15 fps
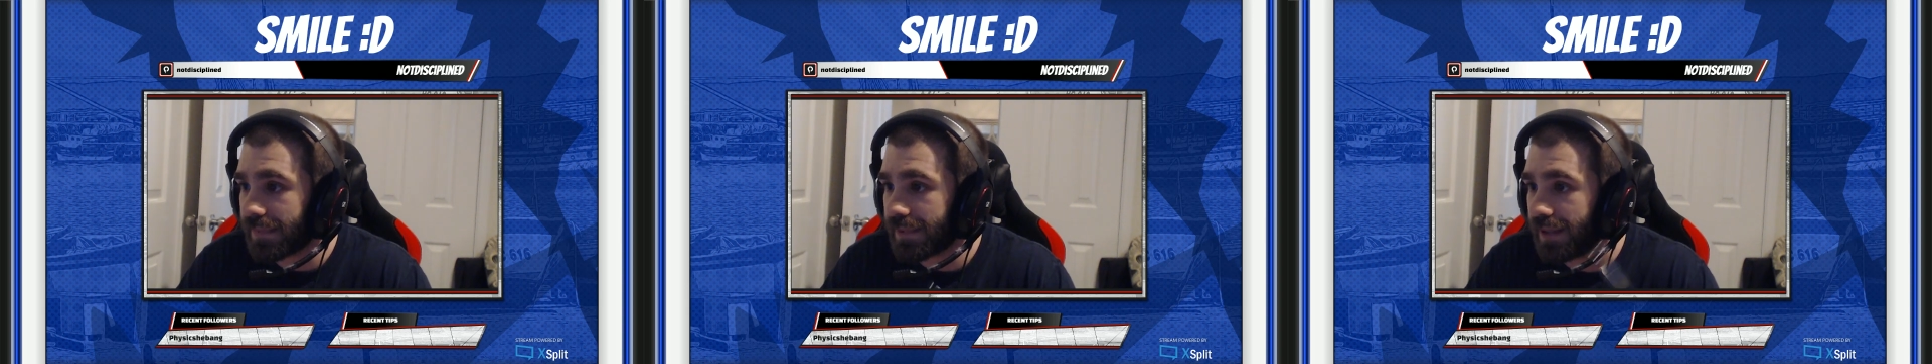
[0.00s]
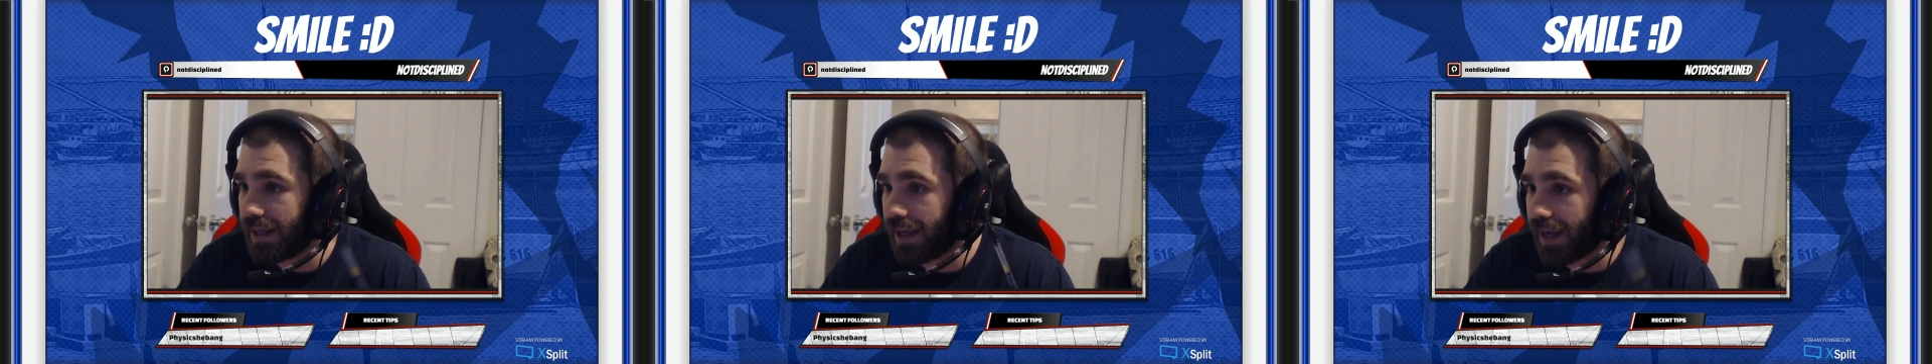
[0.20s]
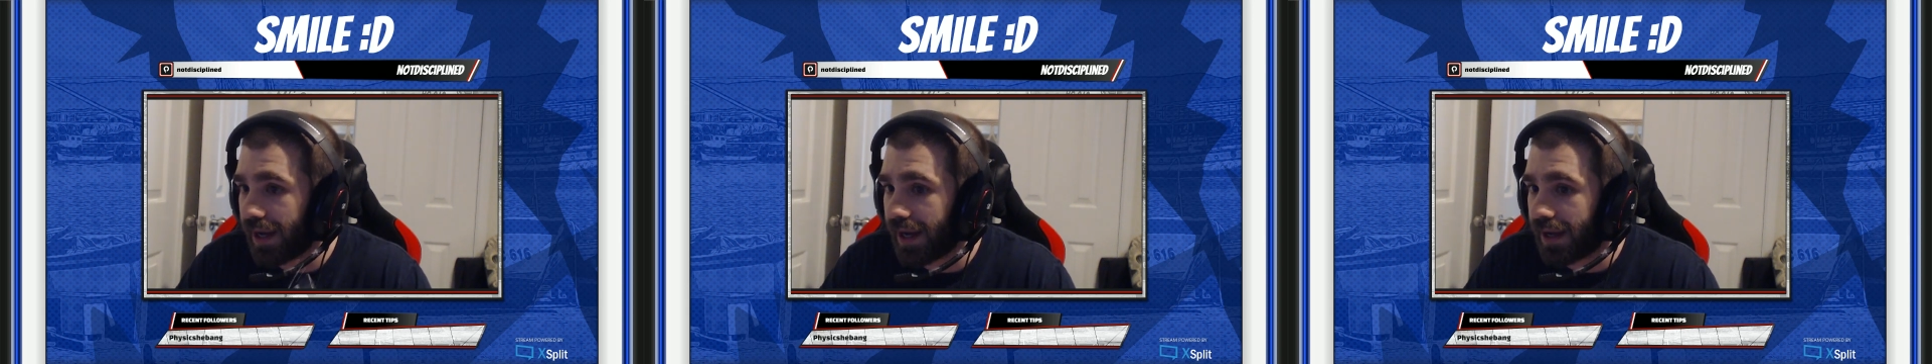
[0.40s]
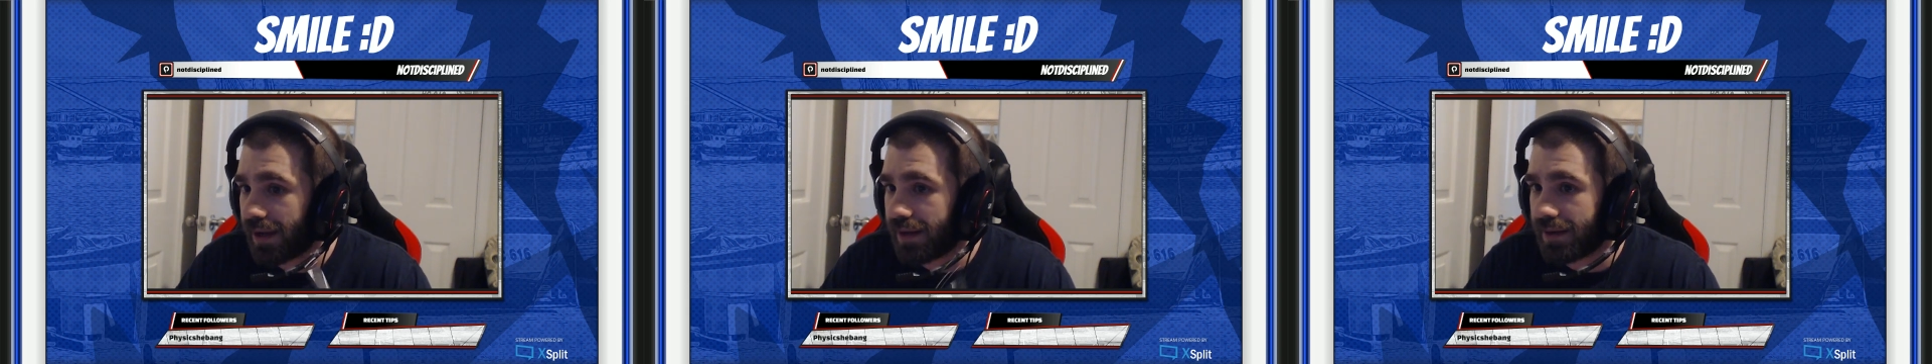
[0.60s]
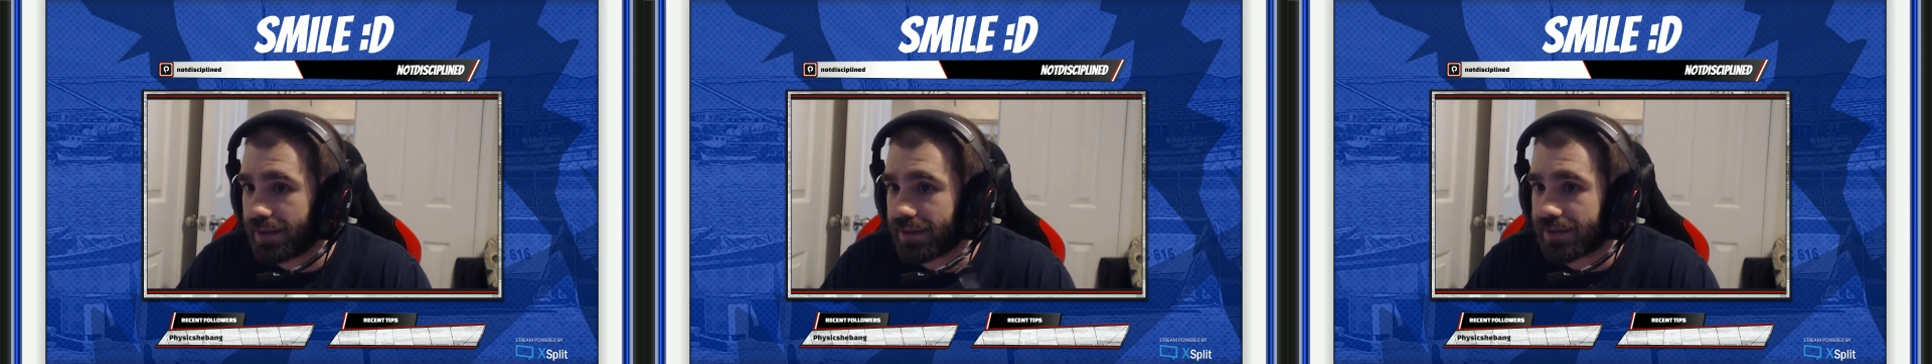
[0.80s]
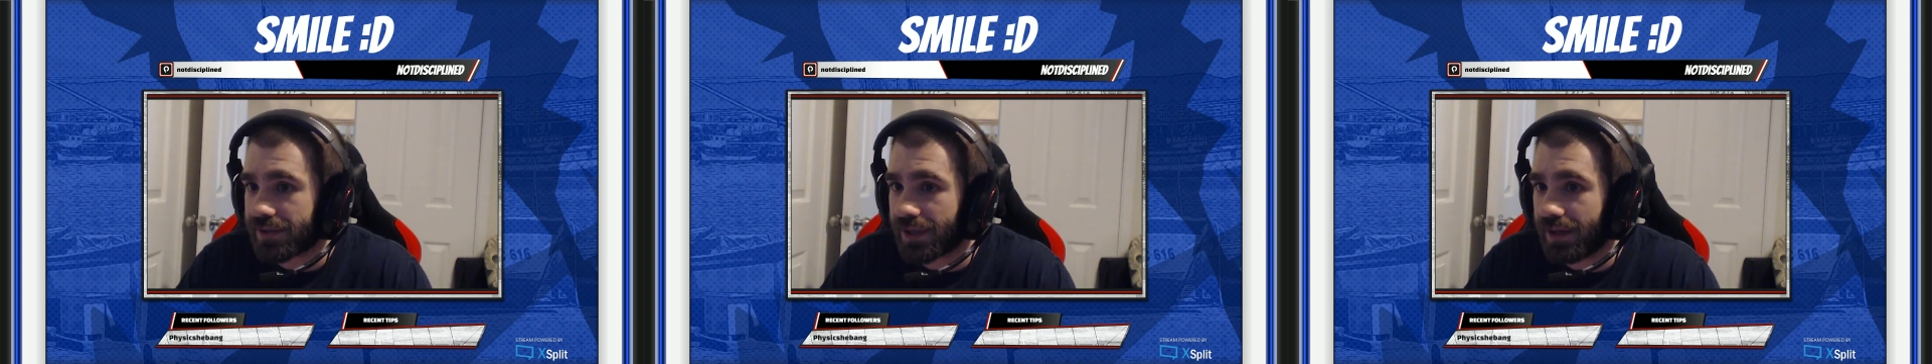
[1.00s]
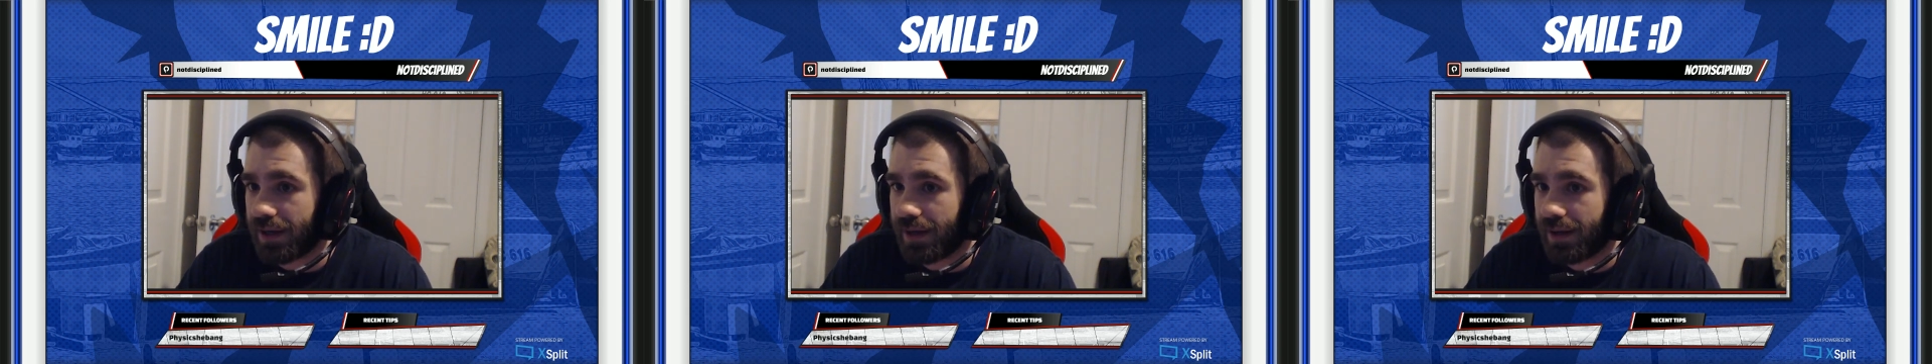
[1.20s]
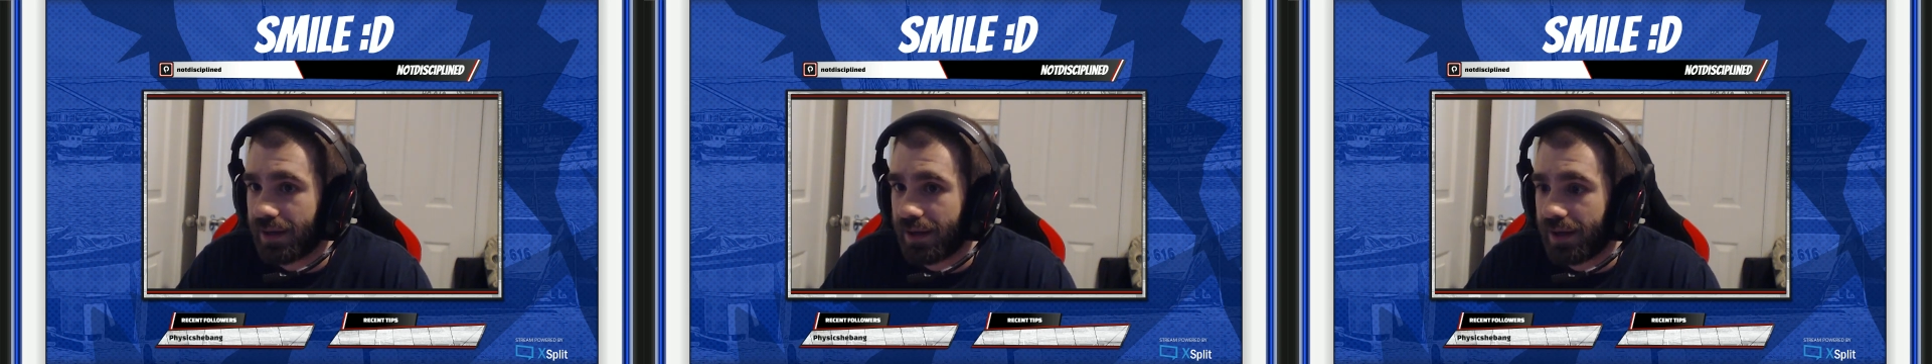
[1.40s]
and
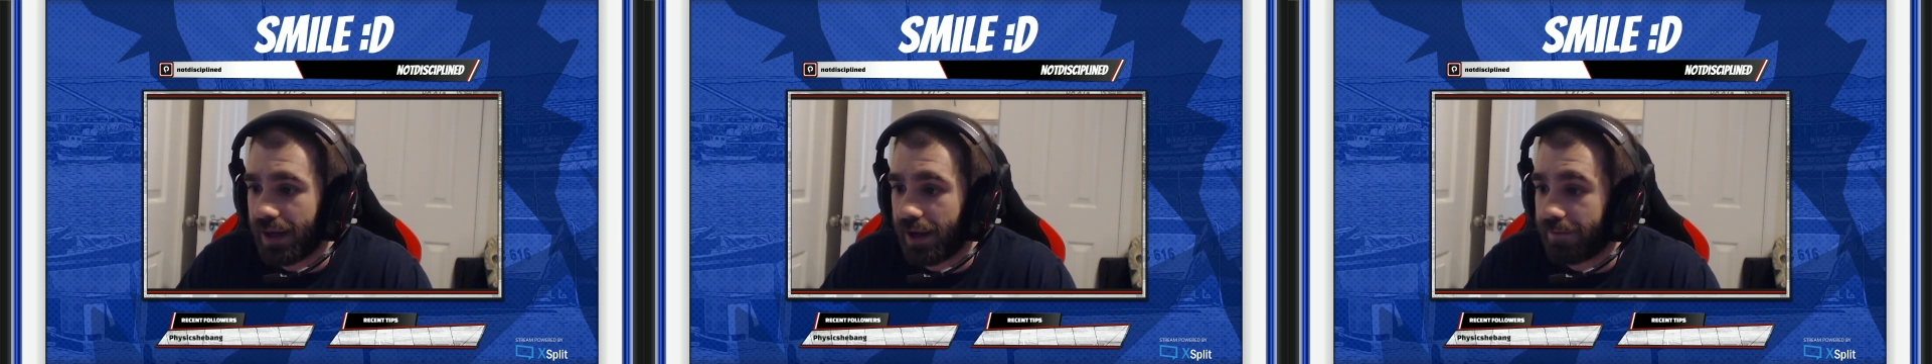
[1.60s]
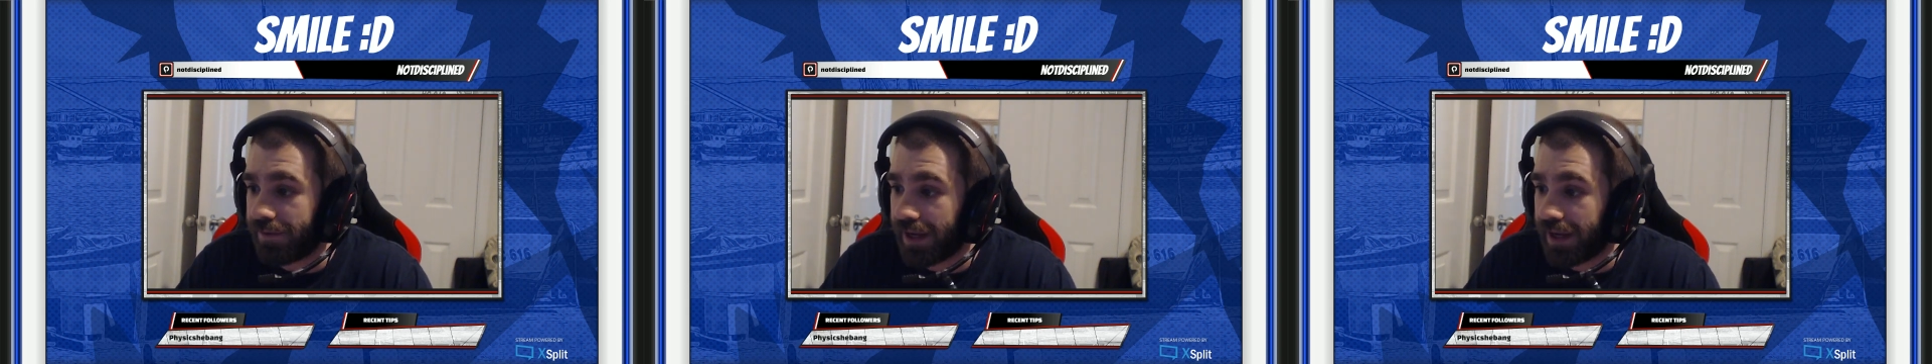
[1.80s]
if